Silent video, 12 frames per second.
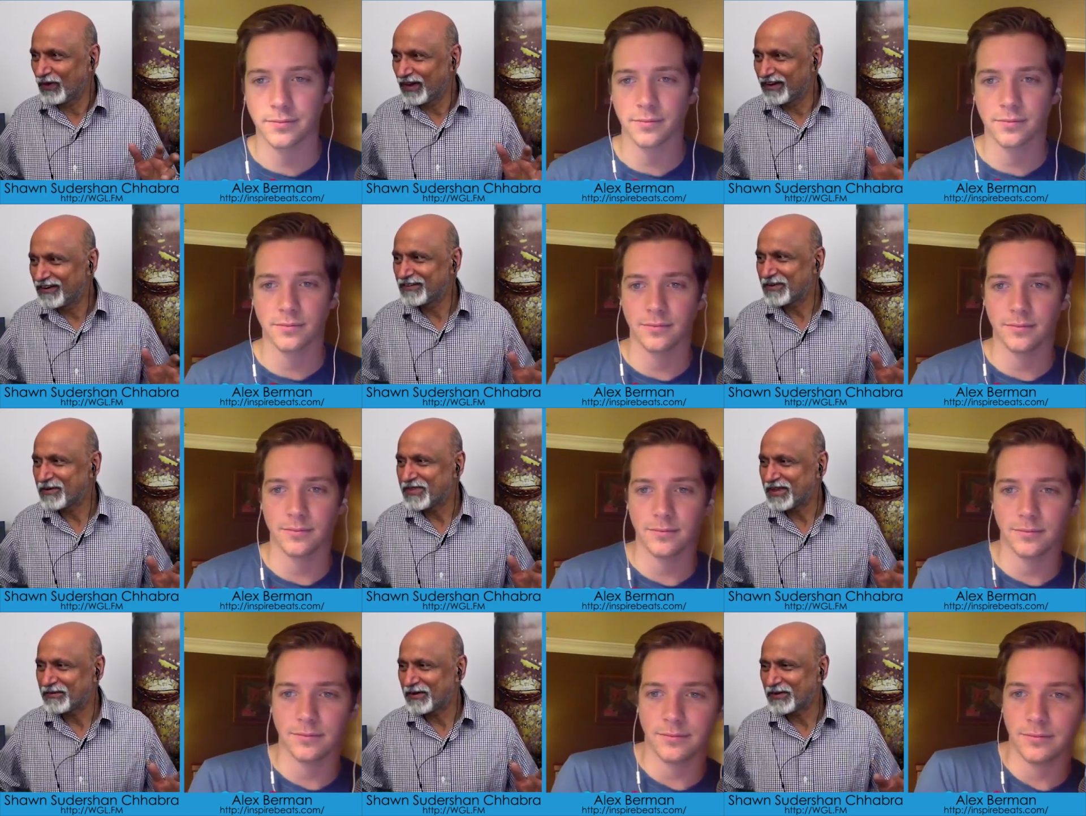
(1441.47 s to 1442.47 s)
Speaker 1: learn
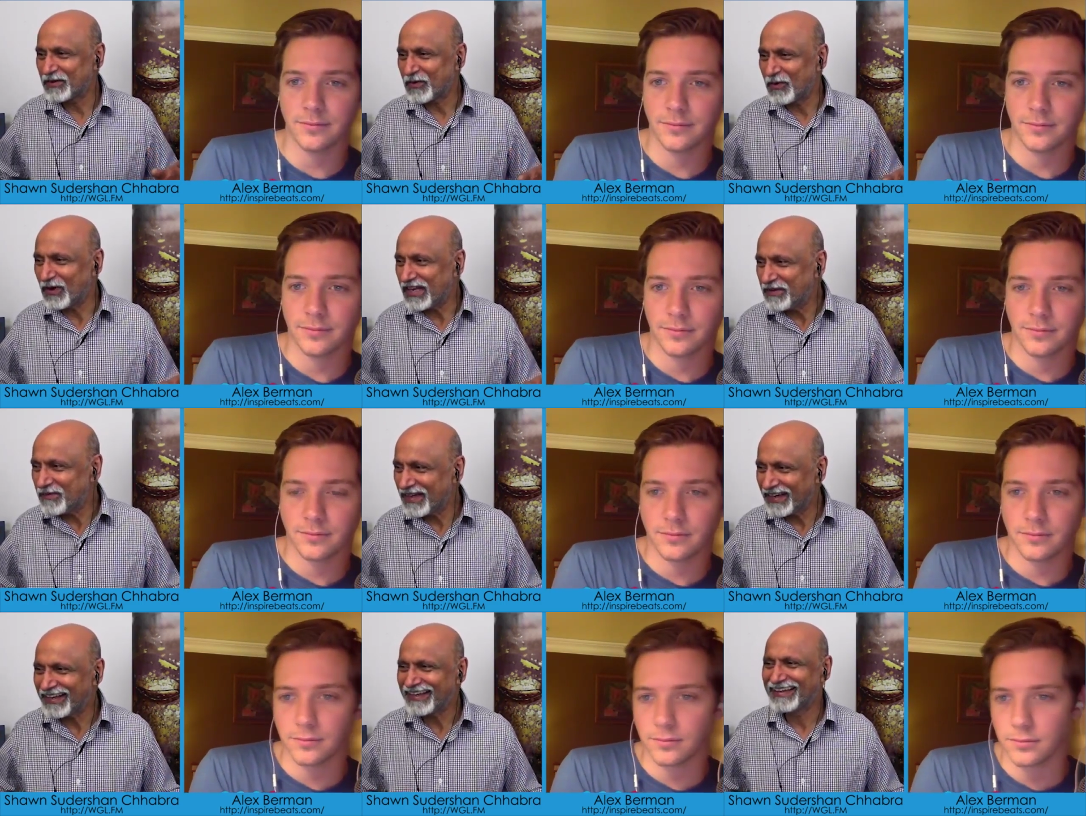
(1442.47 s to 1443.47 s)
something about the cold
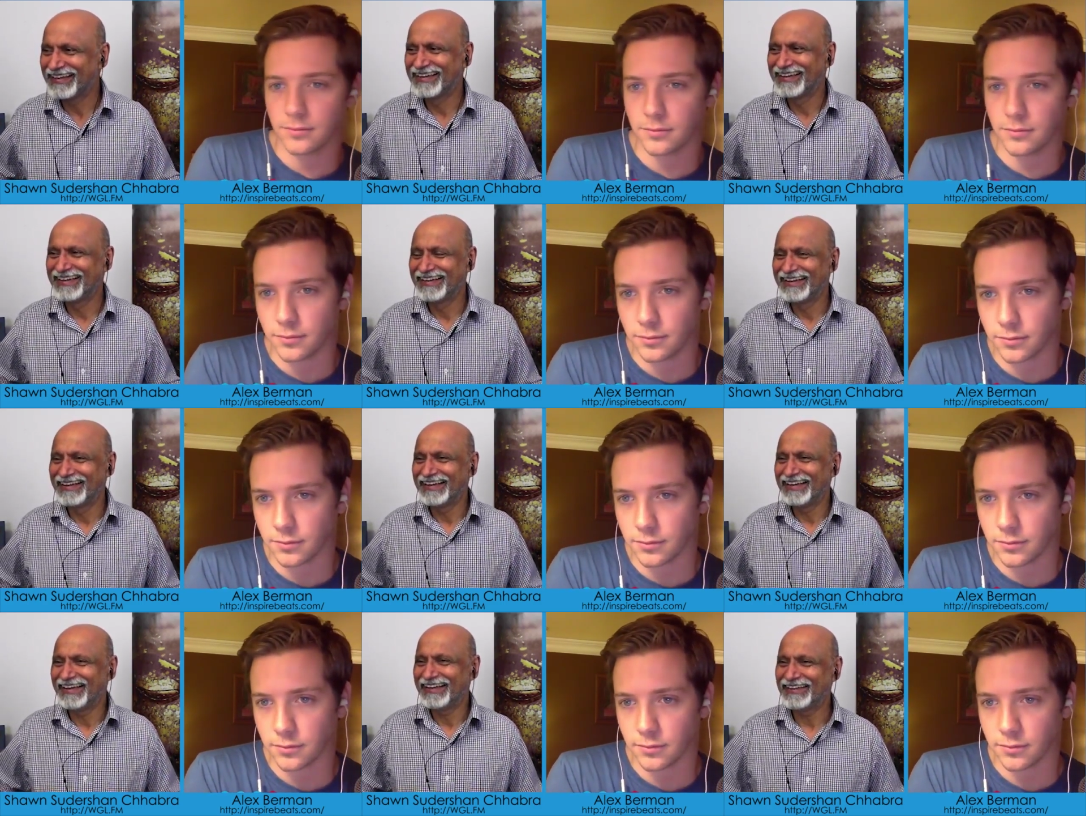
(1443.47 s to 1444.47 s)
emailing.
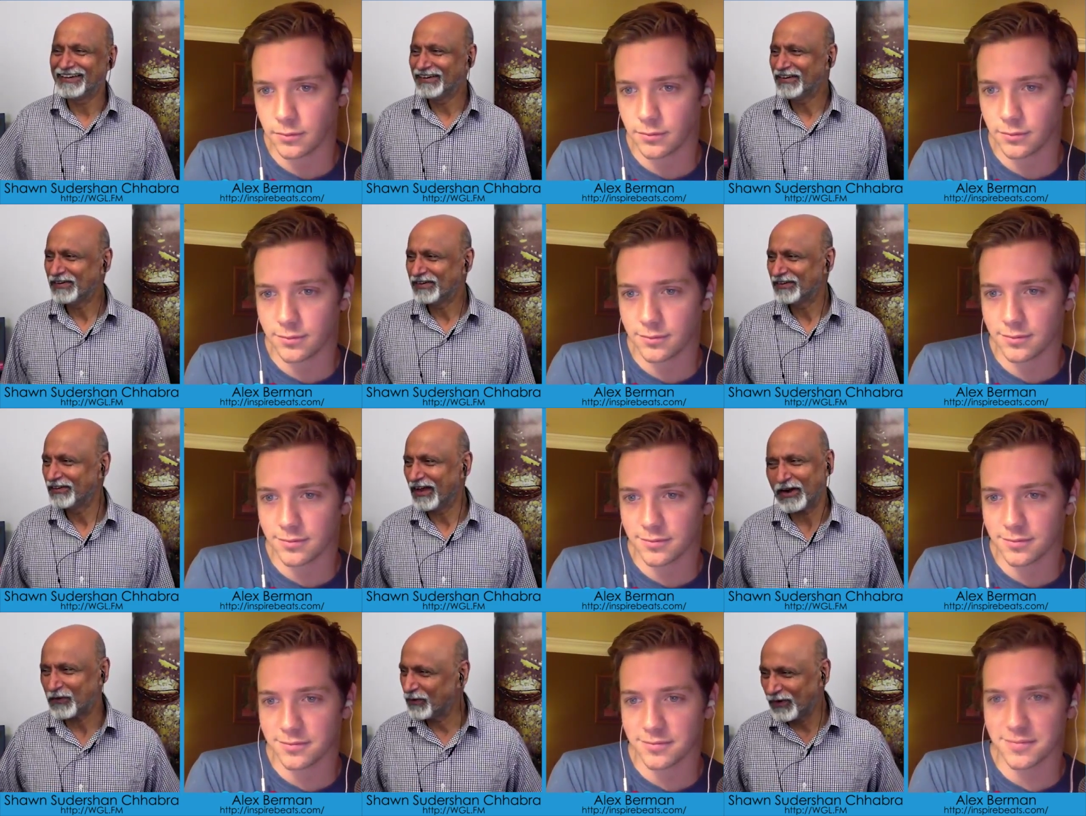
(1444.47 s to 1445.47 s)
You know,
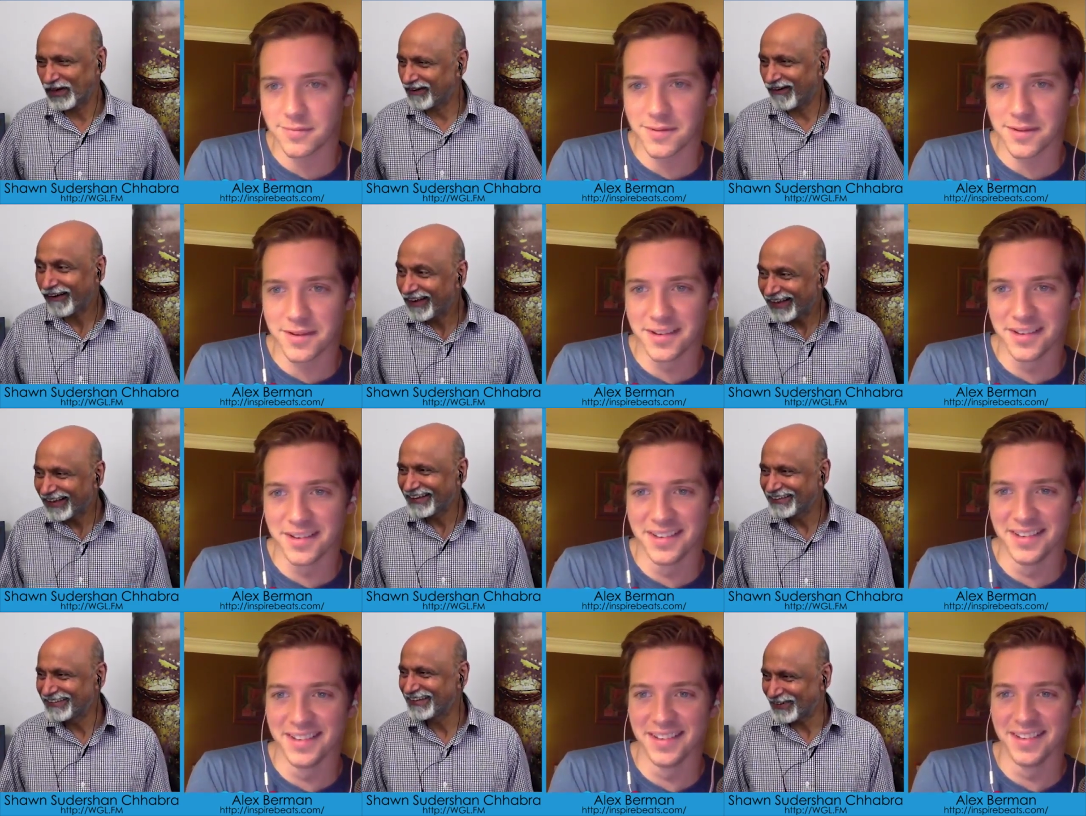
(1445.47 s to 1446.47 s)
not cold calling;
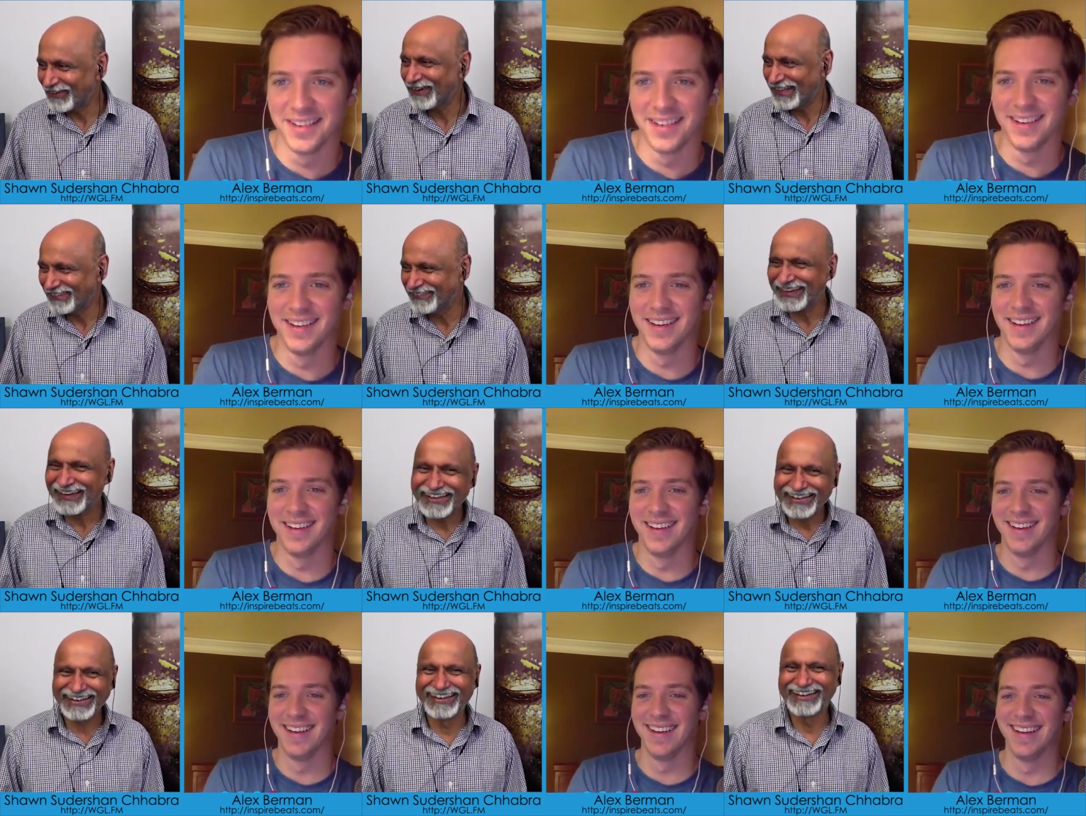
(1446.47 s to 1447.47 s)
it's just cold
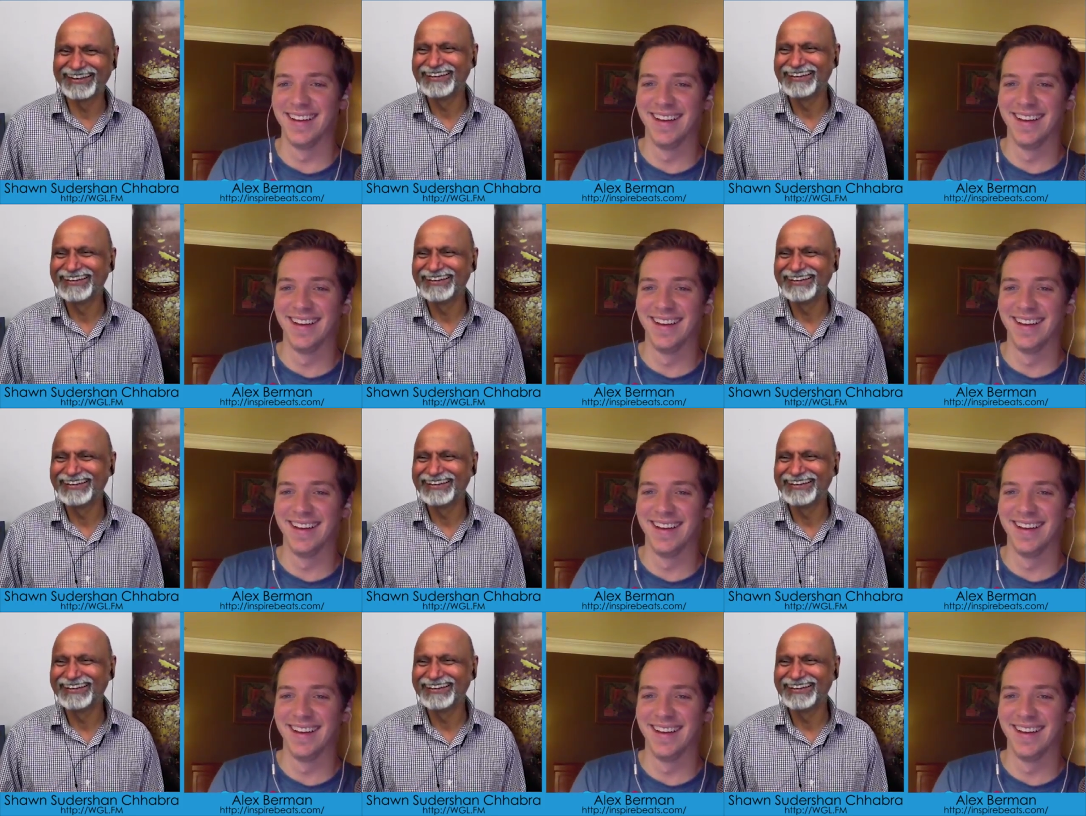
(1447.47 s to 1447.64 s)
emailing.